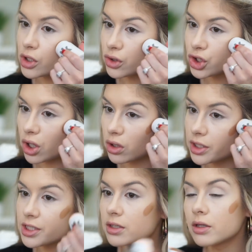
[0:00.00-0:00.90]
So
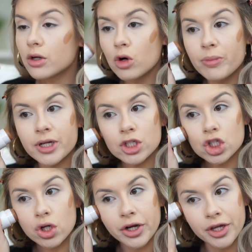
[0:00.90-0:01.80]
Charlotte's a little bit
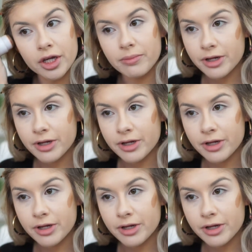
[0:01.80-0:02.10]
tricky